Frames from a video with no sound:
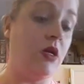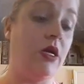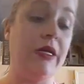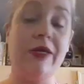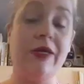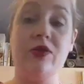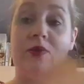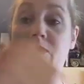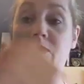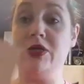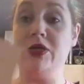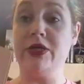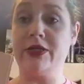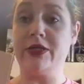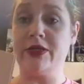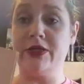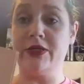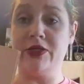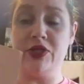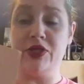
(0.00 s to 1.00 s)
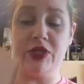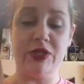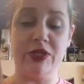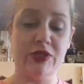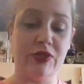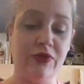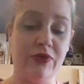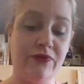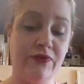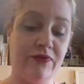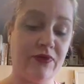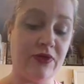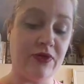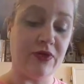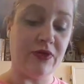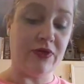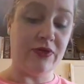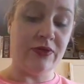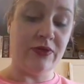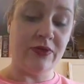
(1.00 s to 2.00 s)
Another book, Chicken Soup for
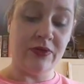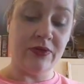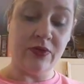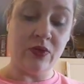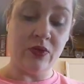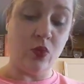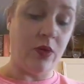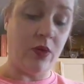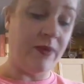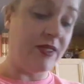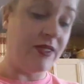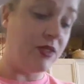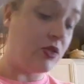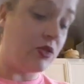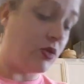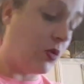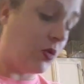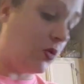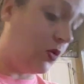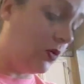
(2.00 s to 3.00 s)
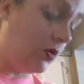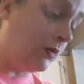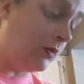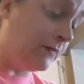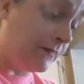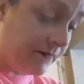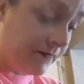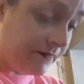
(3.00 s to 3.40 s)
the Woman's soul.